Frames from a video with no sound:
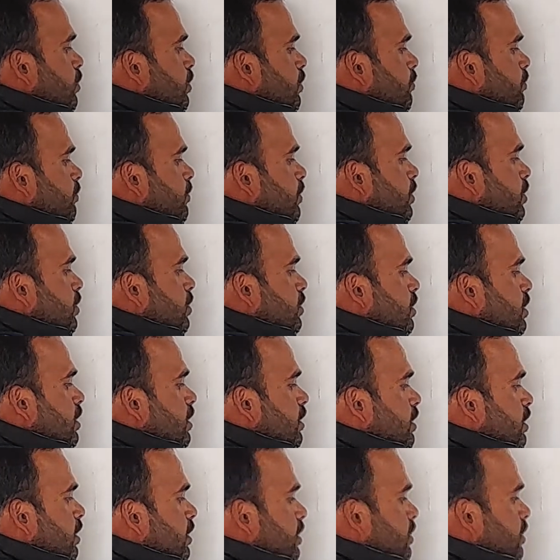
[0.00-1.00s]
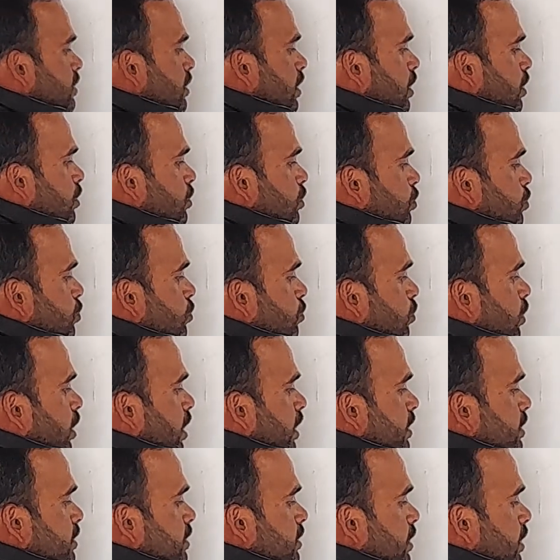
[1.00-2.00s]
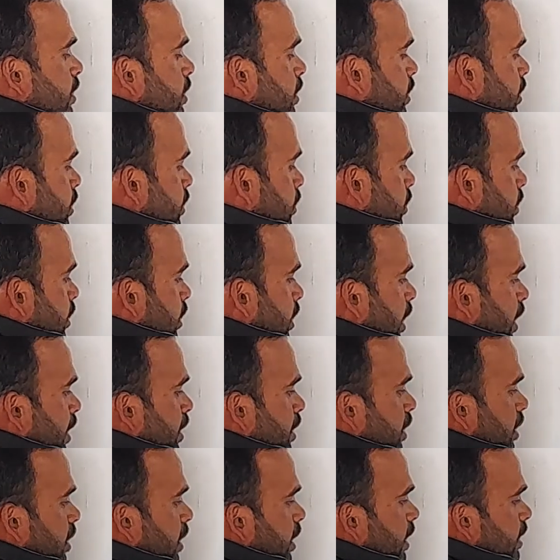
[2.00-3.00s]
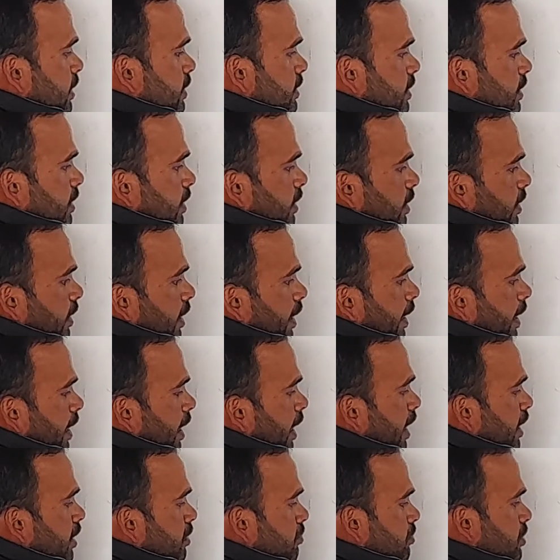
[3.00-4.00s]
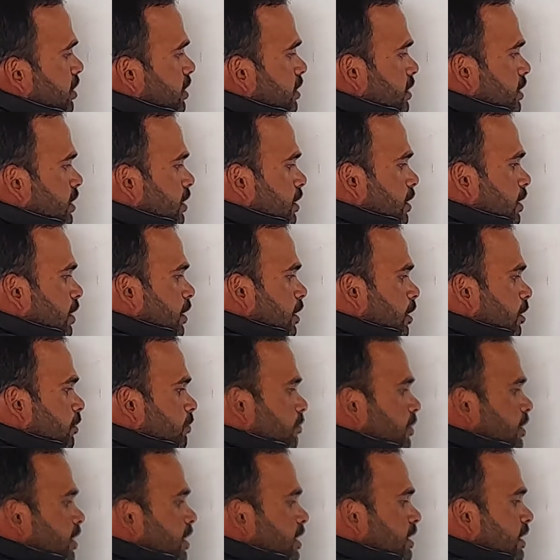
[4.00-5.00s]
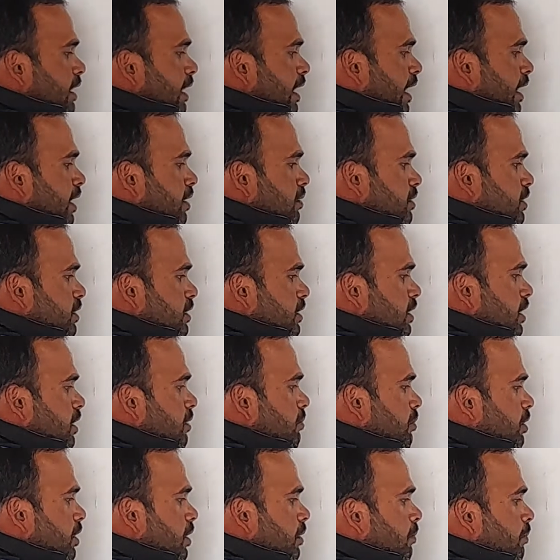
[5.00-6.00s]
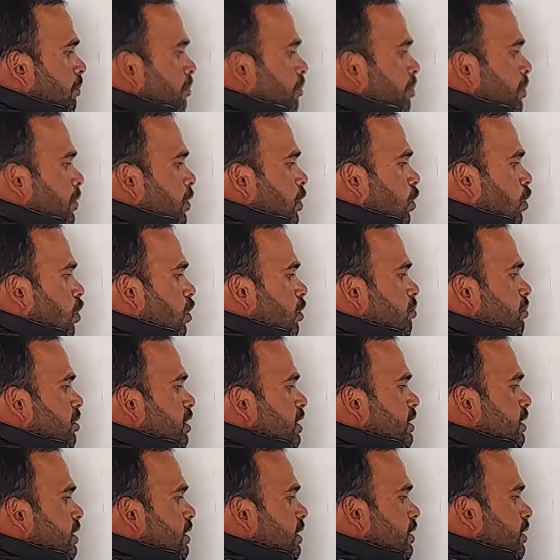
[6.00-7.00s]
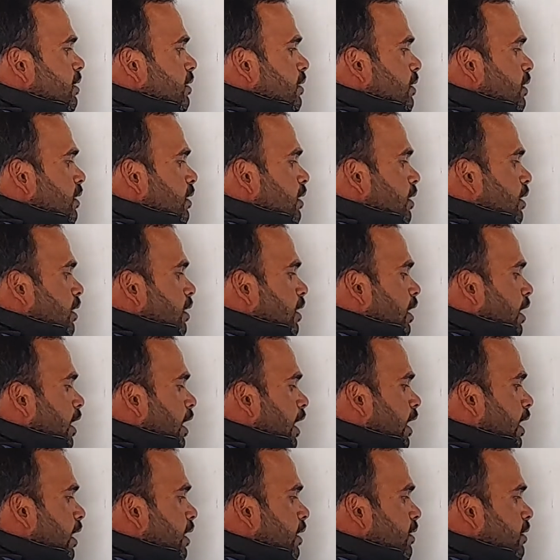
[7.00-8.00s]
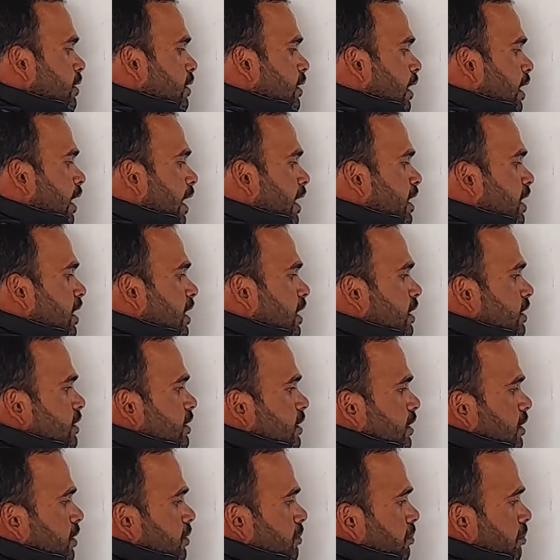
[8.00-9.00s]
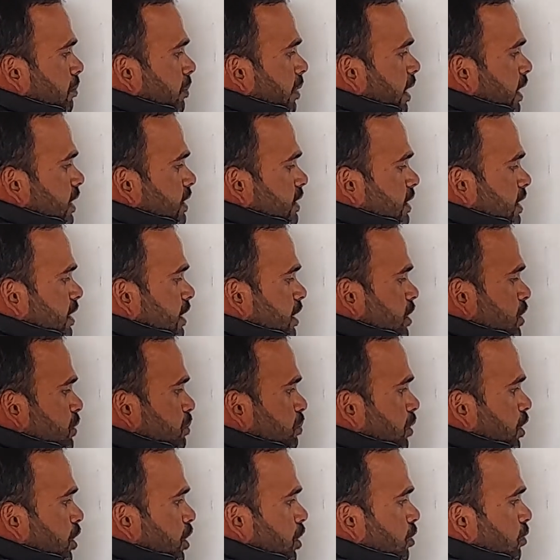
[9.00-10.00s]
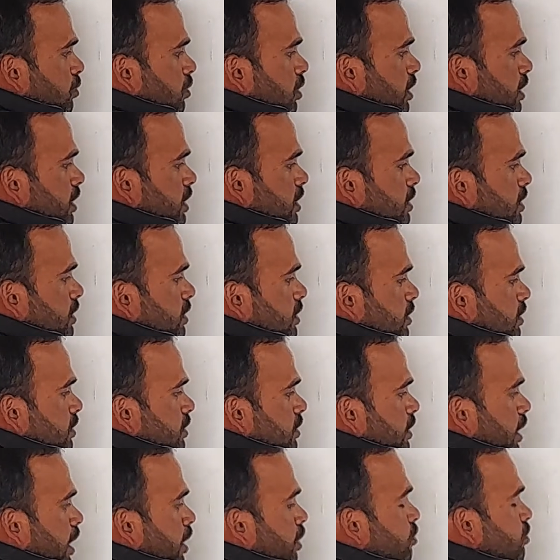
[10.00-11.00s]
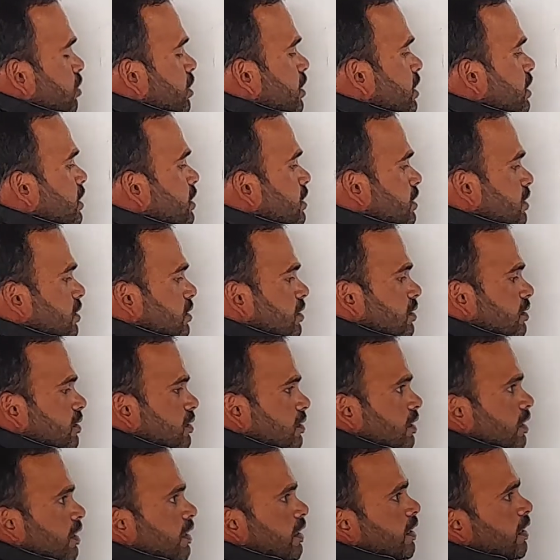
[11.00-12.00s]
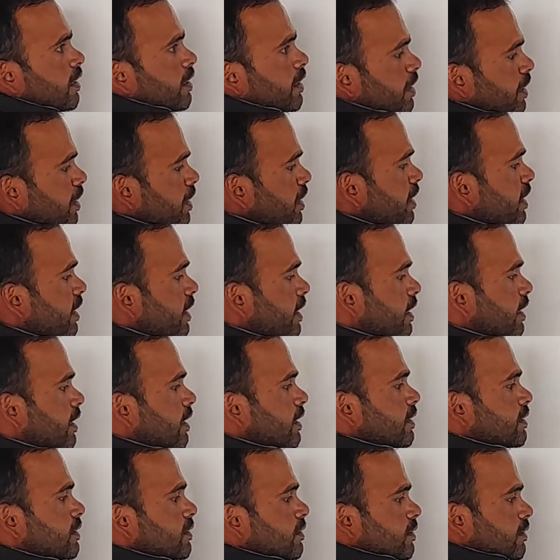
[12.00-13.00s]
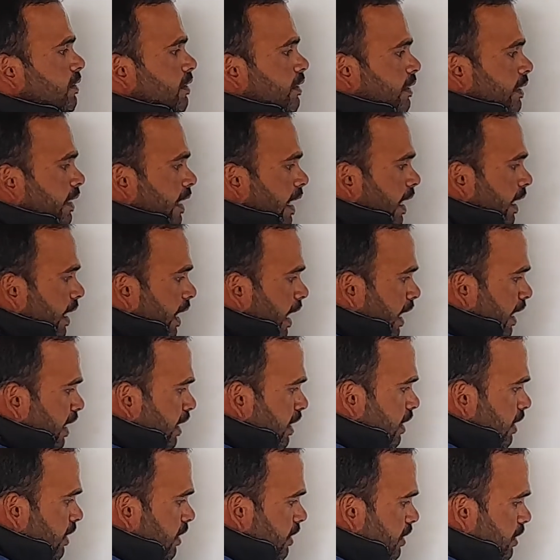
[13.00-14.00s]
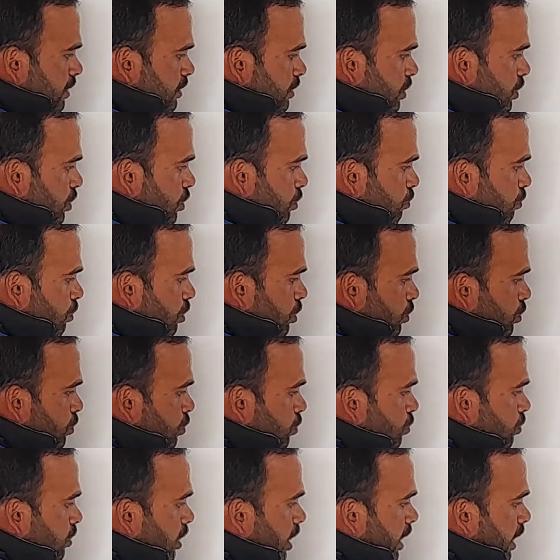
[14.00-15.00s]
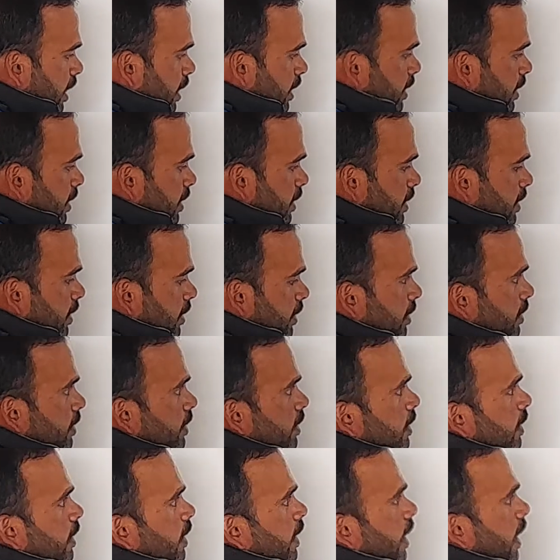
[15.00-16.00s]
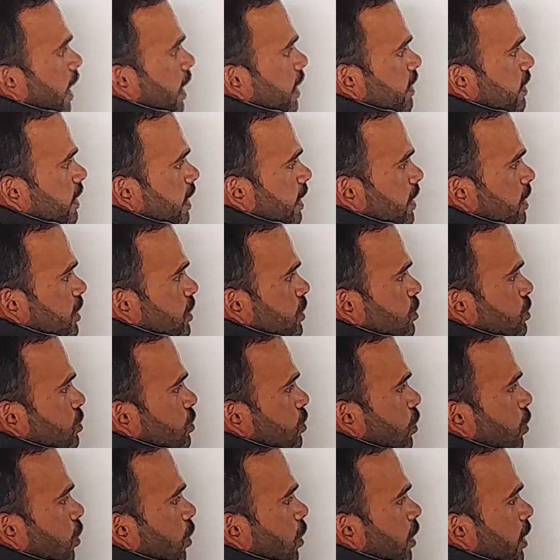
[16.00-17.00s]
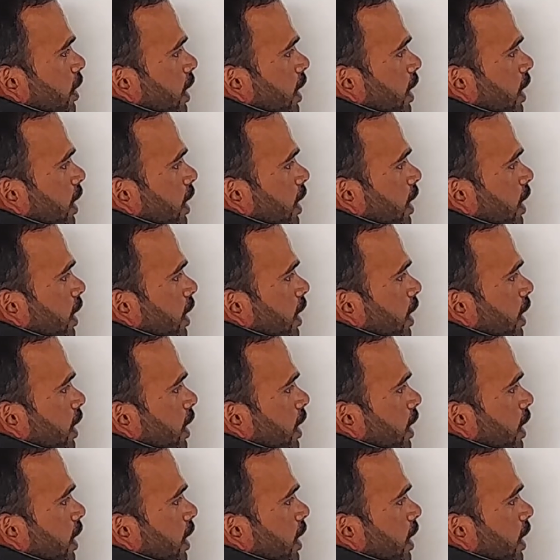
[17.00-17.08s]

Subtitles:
if these are the two lines, line AC and line BC, if this line CB or BC and line AC makes this particular distance, angular distance, in degrees, that angle is equal to 180 degree, and that is called